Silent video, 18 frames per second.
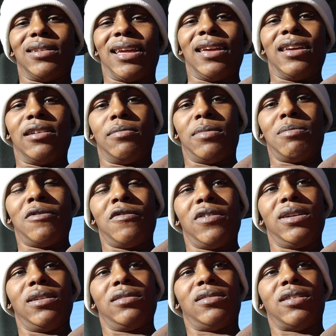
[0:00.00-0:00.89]
Damn, I'm
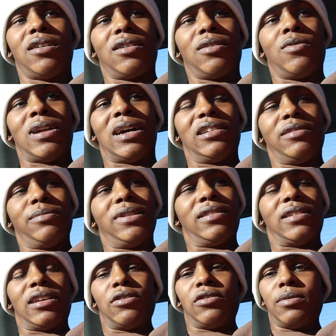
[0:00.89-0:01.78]
over here talking what I should be
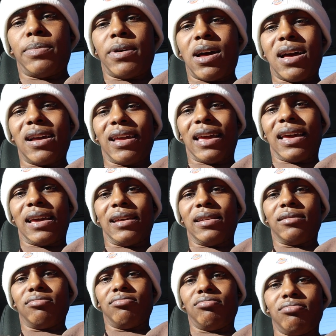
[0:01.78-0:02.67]
saying on the
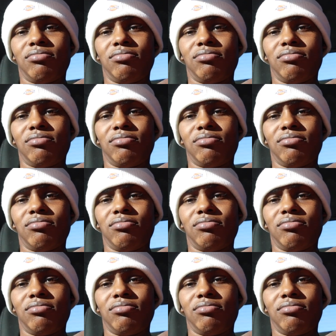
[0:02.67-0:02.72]
podcast.